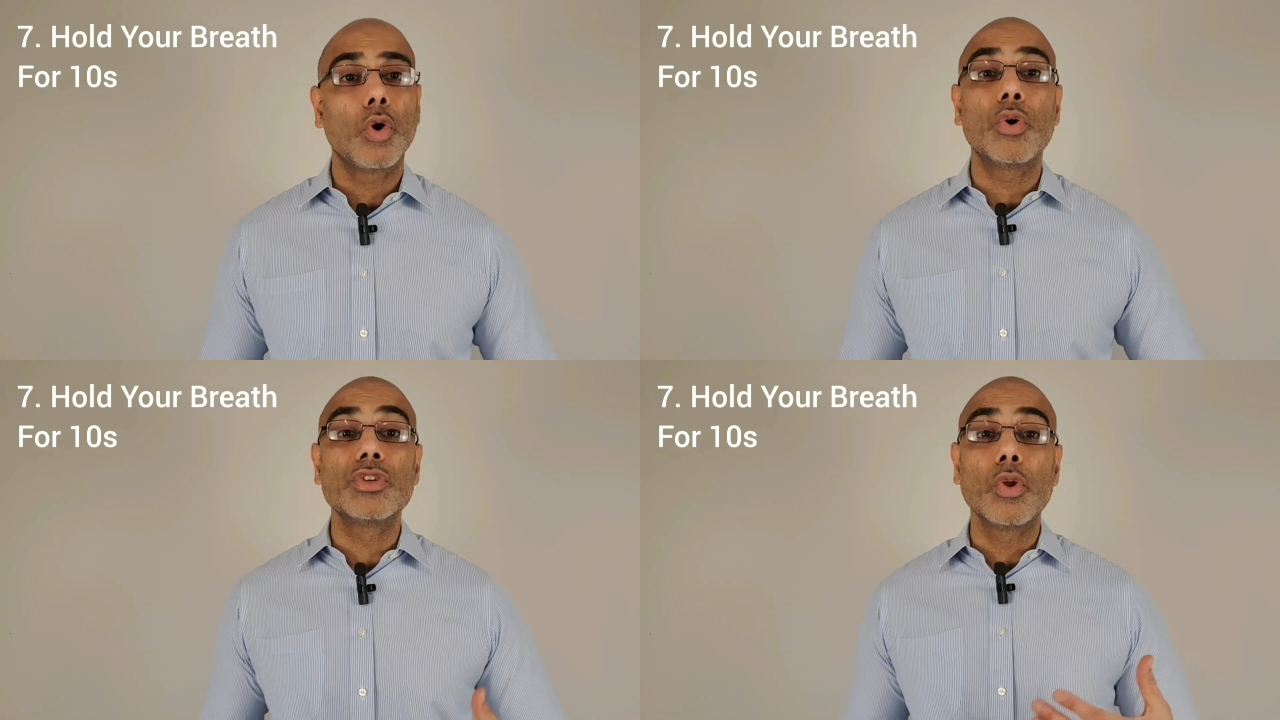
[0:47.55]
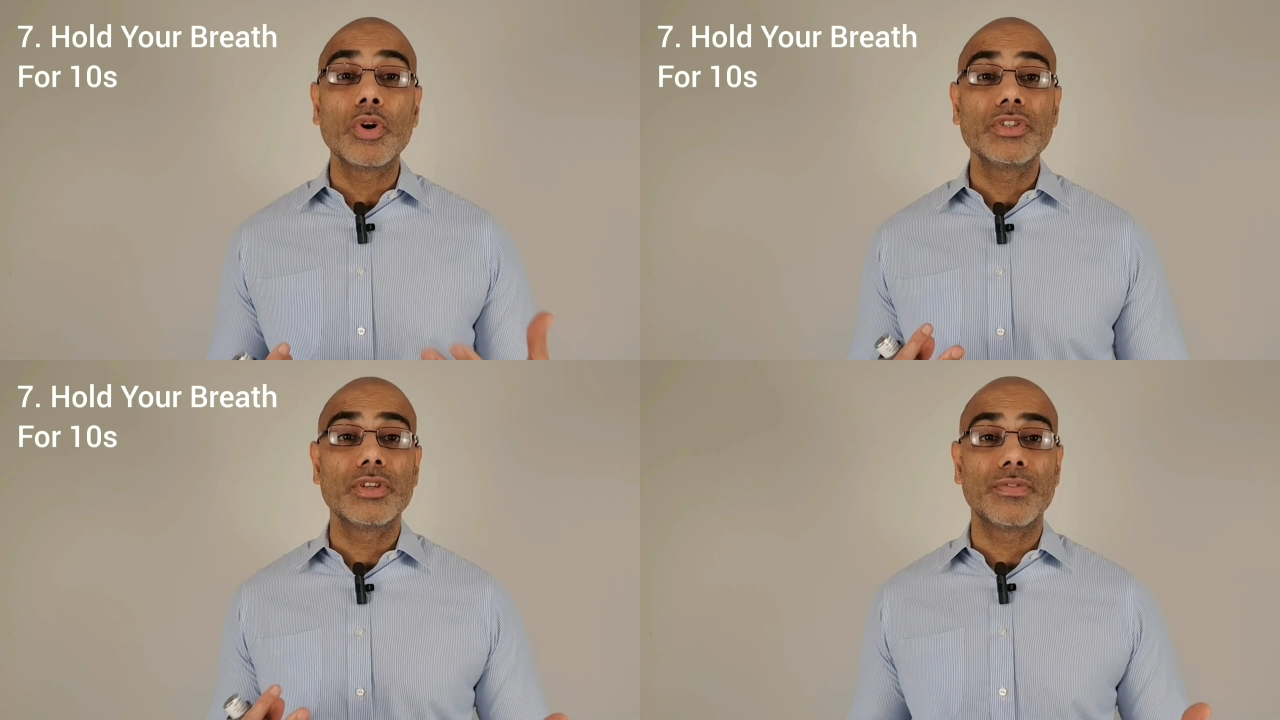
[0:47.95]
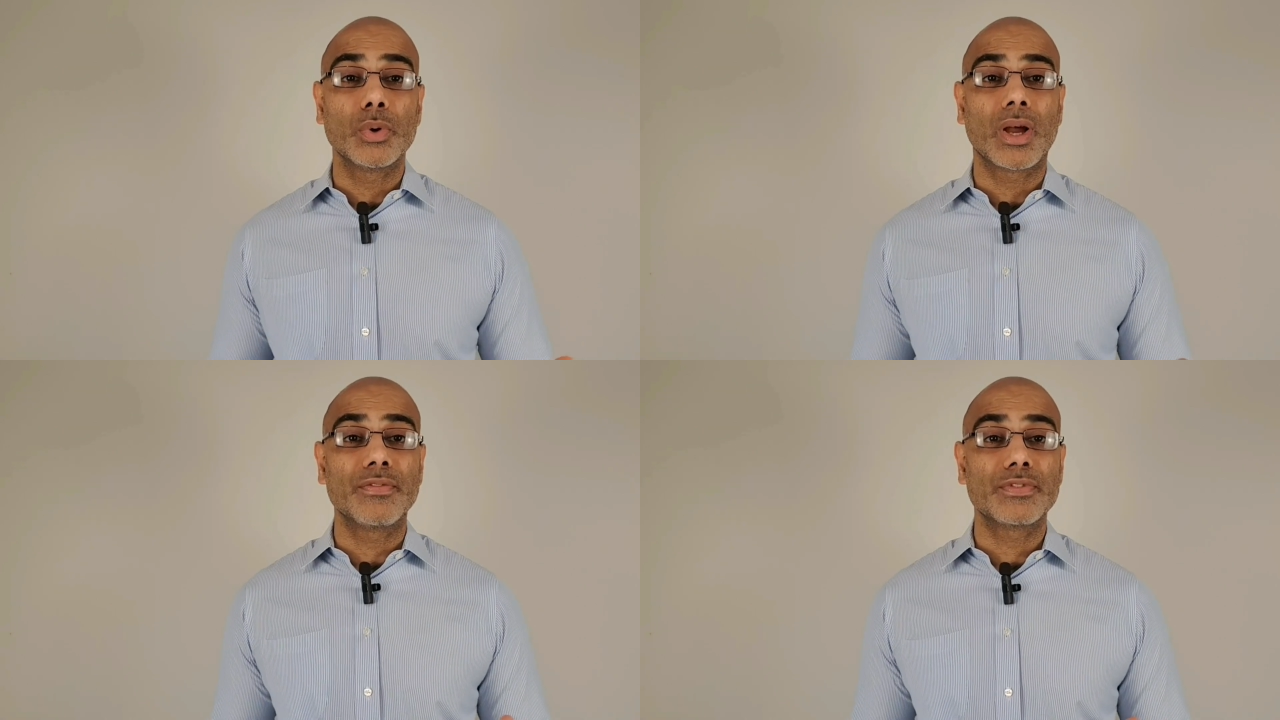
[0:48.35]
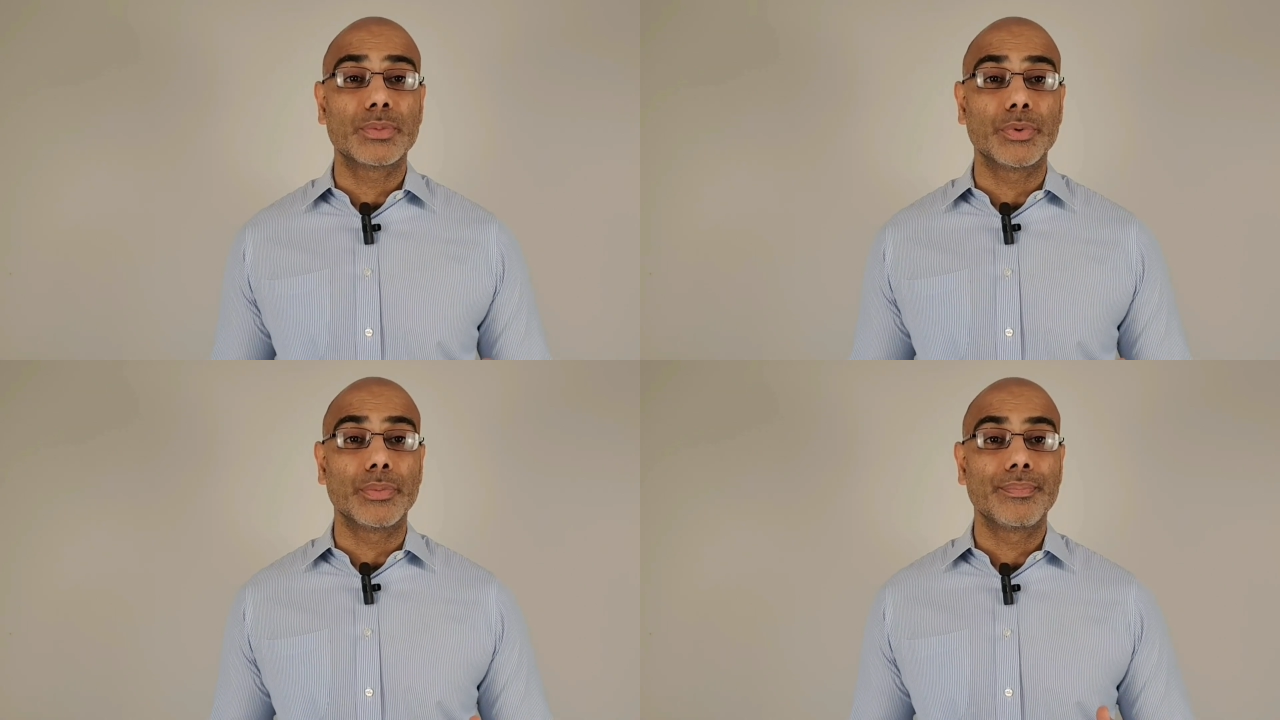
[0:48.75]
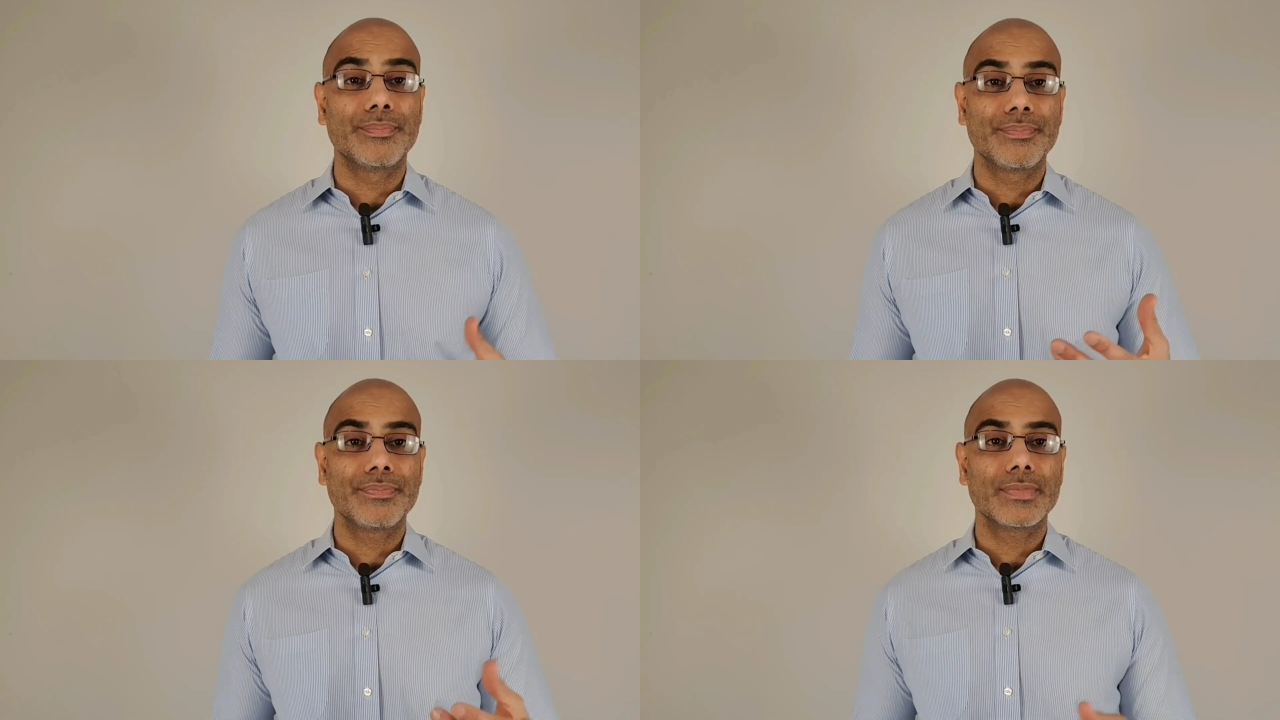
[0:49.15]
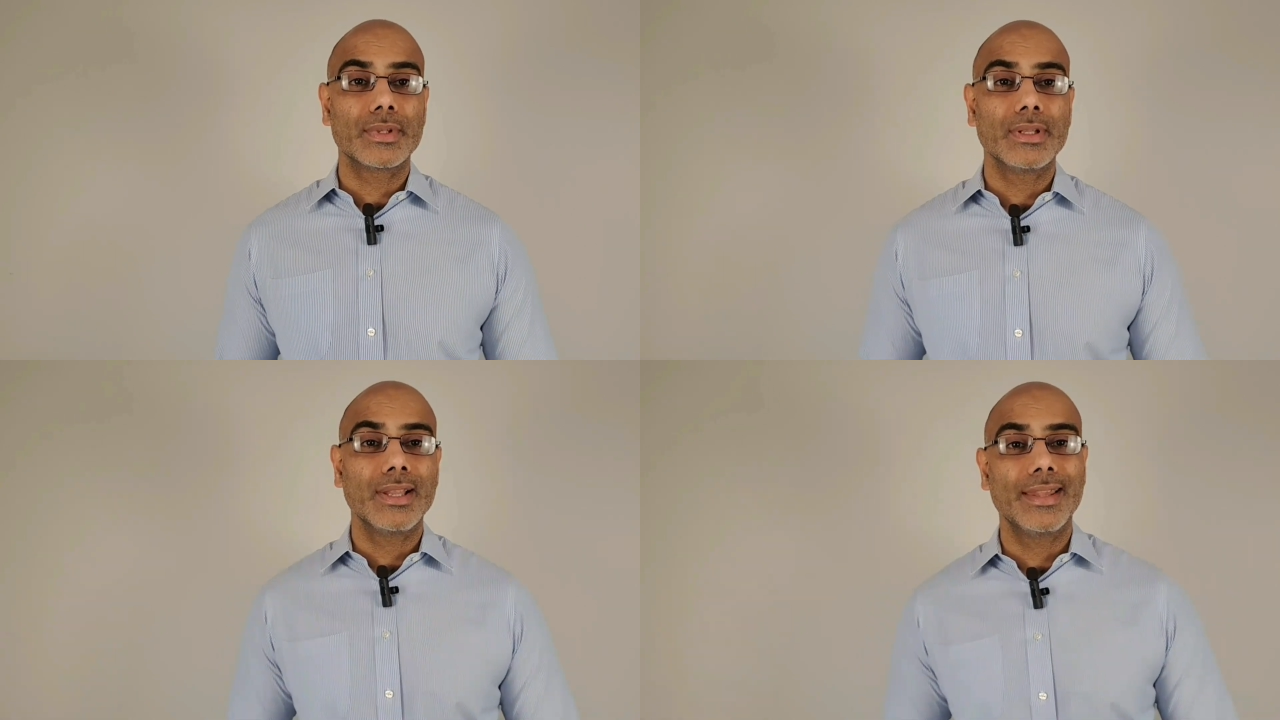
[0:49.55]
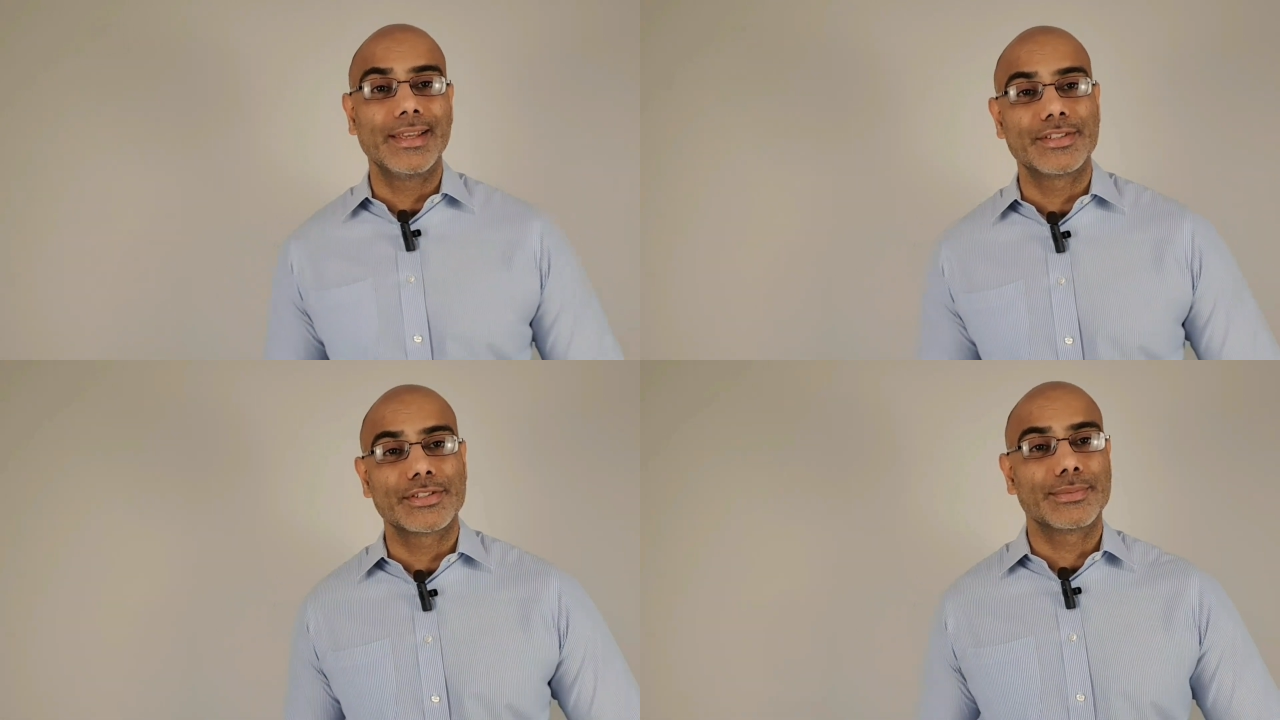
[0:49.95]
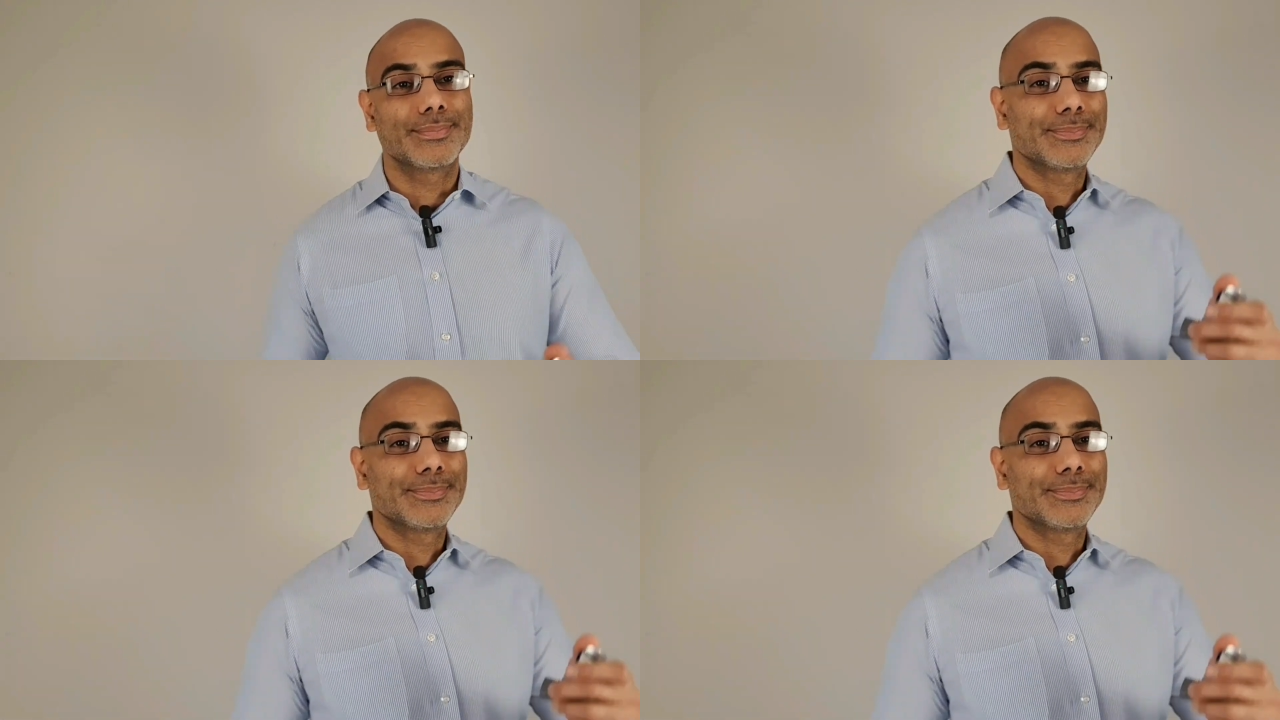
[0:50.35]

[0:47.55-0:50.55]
or as long as you feel comfortable, like this.